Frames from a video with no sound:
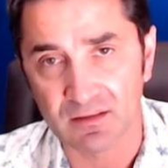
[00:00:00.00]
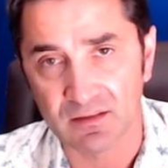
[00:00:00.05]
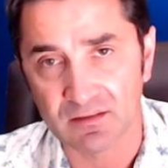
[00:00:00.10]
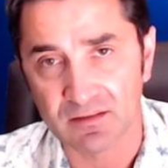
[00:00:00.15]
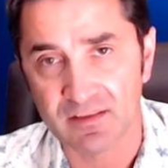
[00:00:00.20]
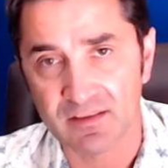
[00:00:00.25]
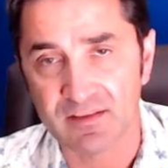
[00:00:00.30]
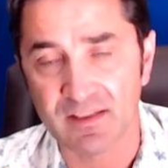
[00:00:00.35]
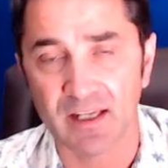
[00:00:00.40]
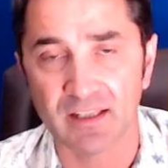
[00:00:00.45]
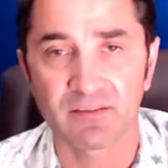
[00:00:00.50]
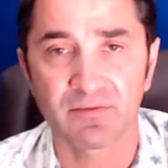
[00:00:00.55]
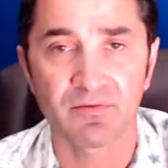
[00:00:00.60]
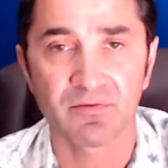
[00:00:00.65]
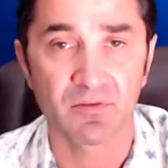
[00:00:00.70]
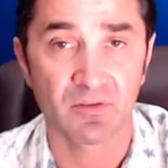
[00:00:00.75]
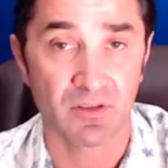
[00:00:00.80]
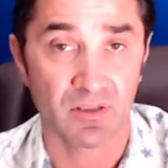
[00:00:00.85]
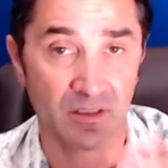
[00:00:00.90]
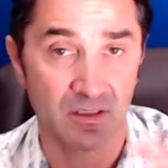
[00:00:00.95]
set
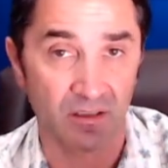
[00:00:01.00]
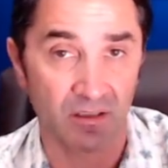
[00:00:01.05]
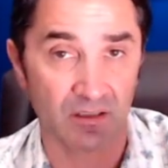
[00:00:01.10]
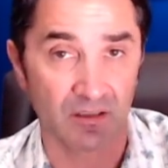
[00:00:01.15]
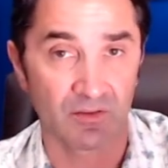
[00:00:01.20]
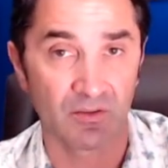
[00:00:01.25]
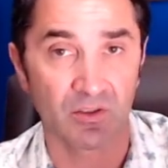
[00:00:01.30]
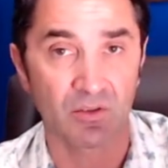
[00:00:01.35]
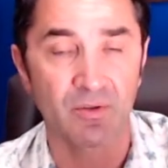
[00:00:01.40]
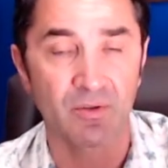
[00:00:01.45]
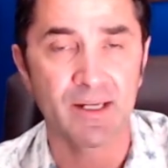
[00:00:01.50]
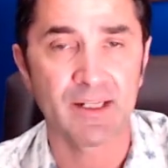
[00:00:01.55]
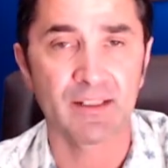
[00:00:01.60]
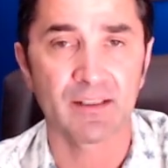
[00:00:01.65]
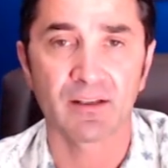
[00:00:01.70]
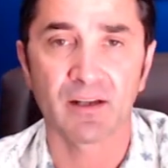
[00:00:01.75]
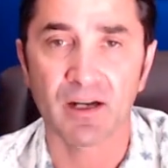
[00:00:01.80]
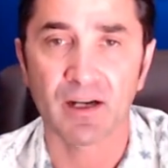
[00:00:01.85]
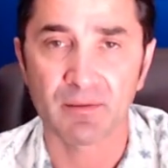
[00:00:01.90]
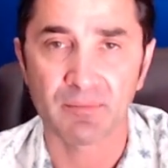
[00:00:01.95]
for the
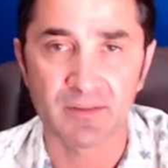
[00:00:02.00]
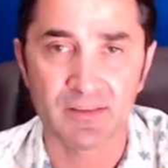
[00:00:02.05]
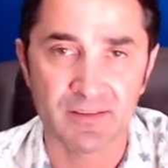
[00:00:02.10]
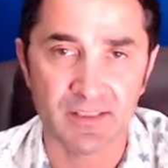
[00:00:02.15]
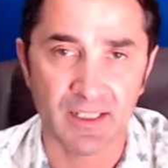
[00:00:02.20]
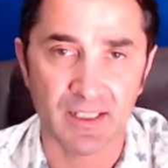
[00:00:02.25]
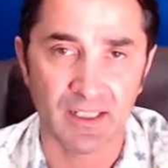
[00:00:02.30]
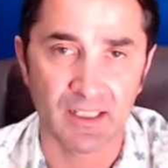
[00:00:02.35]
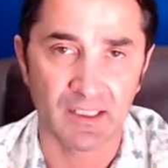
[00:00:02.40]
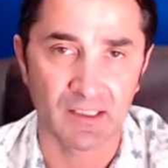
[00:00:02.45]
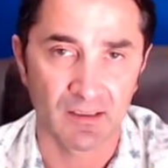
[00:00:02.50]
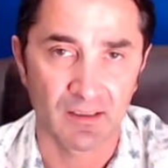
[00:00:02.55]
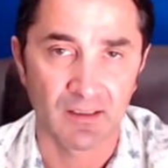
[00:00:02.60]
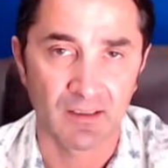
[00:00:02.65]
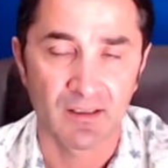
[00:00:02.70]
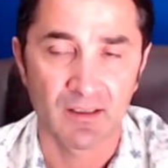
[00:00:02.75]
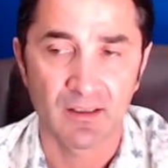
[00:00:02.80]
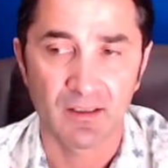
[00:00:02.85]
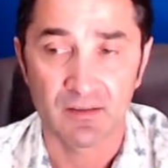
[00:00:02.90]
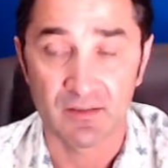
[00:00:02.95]
Ukrainian army saying
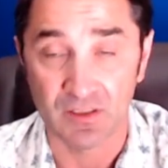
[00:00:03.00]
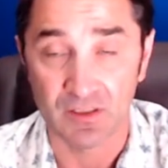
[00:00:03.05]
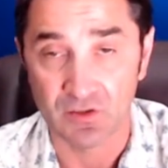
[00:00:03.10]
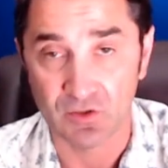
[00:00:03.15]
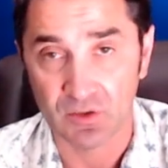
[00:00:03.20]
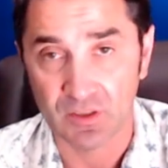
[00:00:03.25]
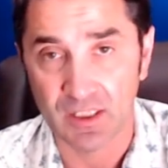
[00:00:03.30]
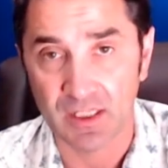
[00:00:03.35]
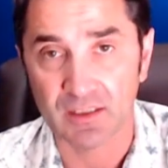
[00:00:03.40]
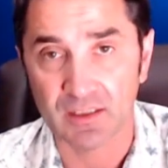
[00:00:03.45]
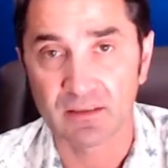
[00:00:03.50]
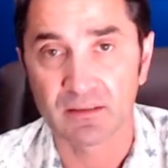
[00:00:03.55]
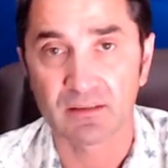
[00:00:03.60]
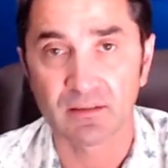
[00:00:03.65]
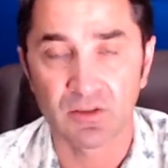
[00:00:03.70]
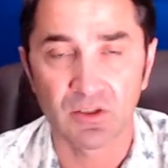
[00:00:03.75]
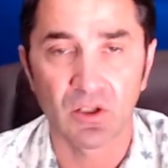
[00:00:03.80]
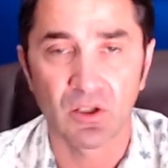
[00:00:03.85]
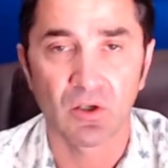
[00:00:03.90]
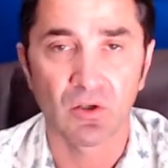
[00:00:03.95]
that you can't,
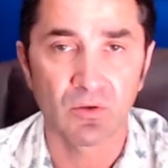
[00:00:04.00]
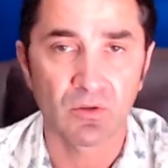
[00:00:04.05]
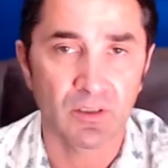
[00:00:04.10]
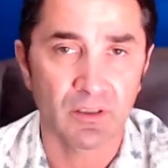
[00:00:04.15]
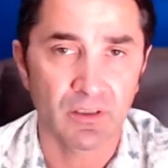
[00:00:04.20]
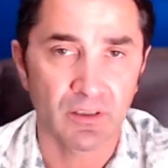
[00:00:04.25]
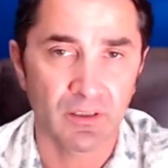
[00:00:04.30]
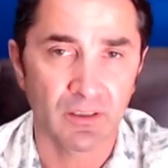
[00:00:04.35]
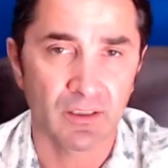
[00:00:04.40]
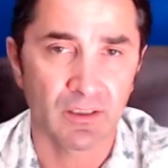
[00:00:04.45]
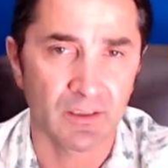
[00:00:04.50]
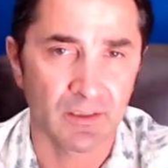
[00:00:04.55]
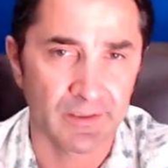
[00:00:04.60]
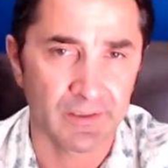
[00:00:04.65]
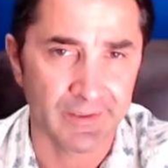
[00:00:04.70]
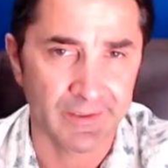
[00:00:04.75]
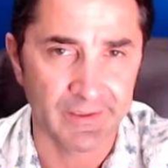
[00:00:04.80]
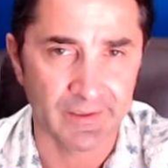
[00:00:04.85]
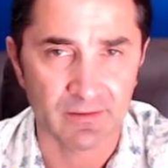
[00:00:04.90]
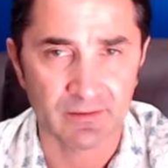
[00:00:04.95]
you know,
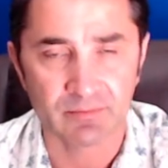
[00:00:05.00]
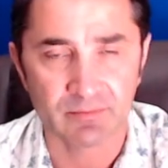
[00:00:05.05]
hit